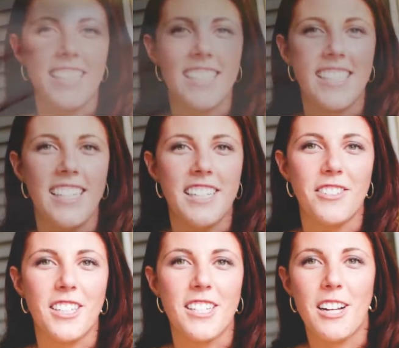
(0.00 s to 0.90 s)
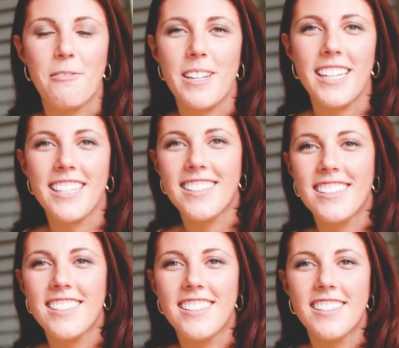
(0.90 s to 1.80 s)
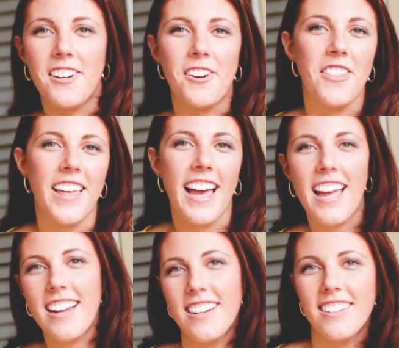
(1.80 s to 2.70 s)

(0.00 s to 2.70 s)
is he never saw me as this all that